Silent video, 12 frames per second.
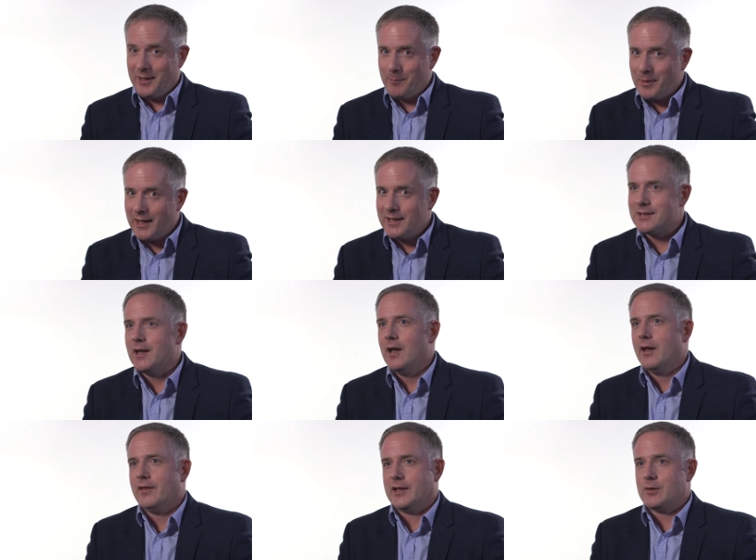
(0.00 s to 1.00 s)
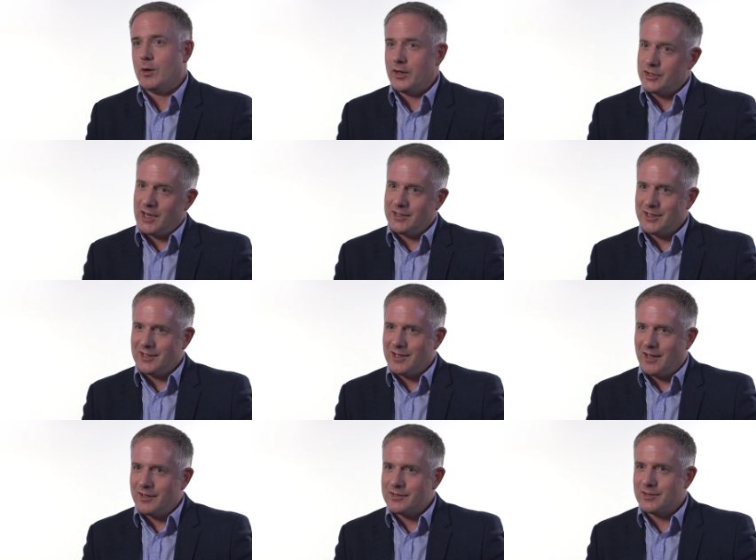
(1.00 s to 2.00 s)
in place, that's quite a challenging
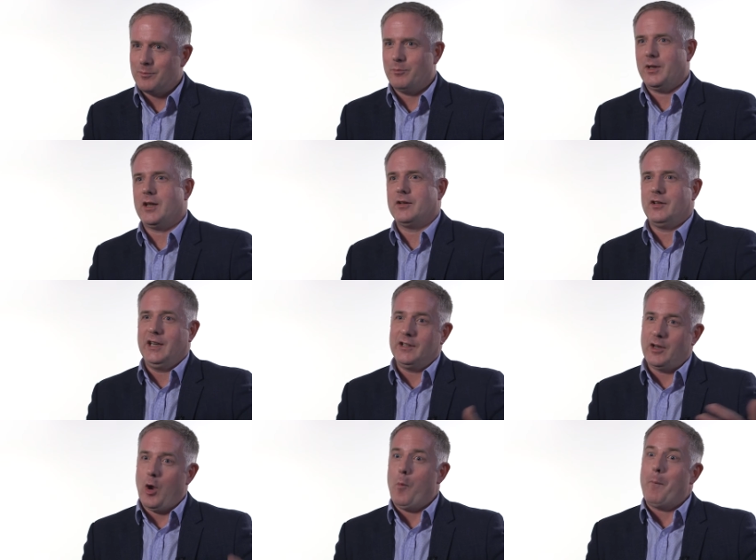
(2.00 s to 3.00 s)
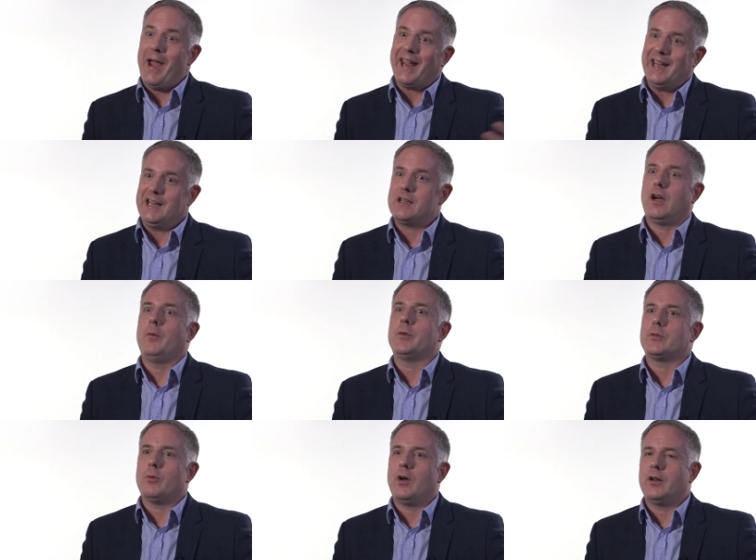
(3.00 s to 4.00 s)
task, because you need to go back in time
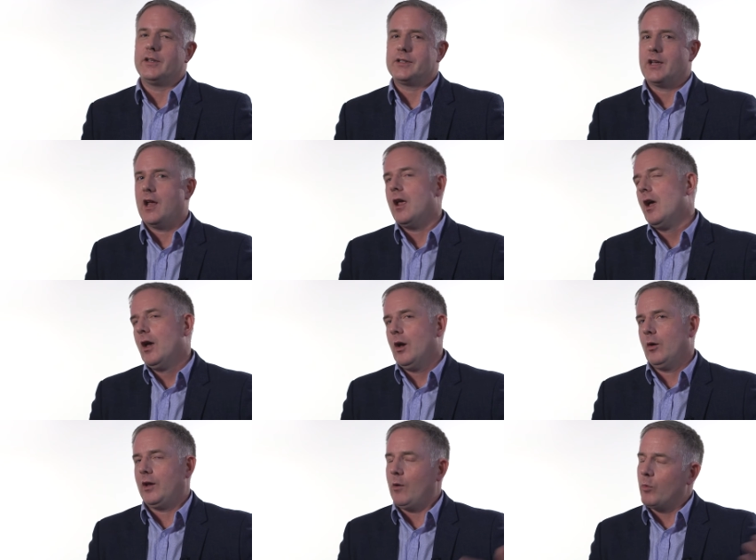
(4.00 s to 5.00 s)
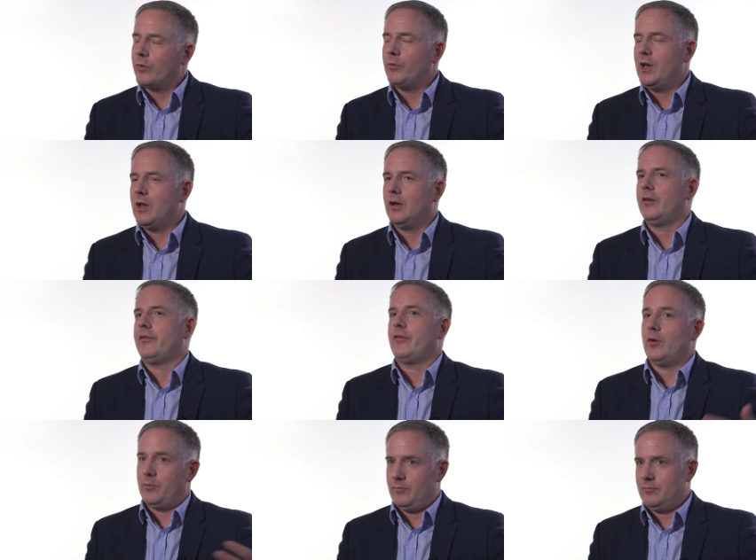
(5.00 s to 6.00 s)
as well and say, okay, what have we learned
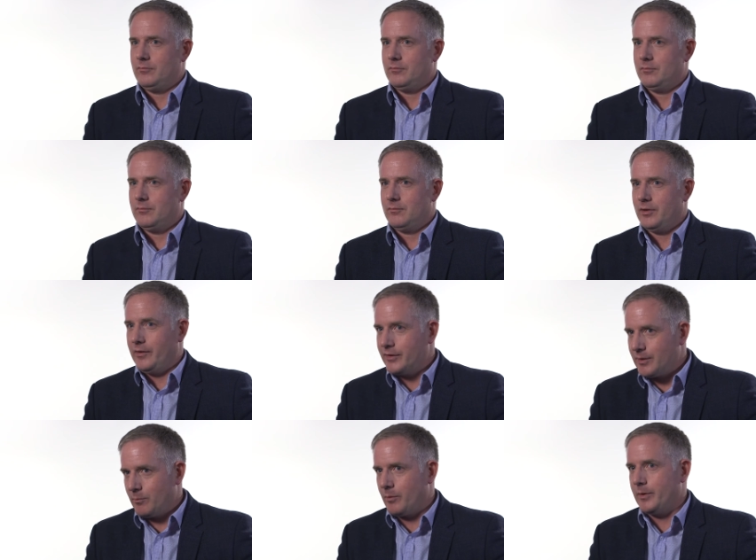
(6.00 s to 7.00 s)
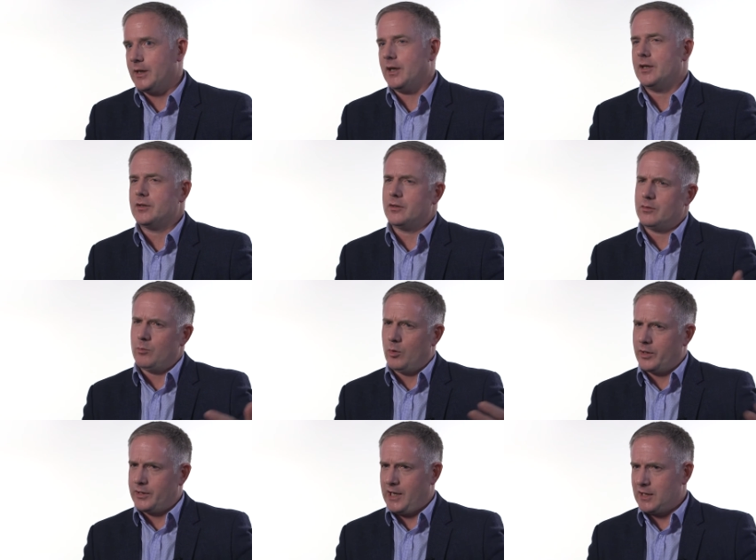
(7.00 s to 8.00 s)
from previous implementations?
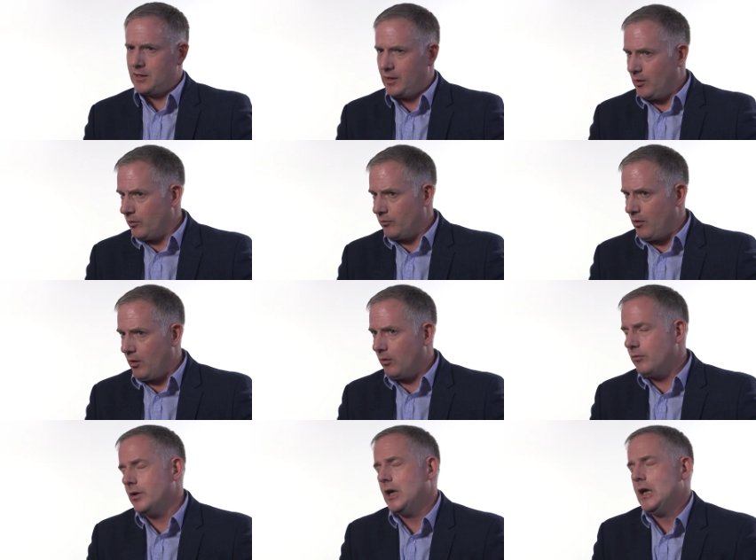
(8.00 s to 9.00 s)
What has actually gone wrong?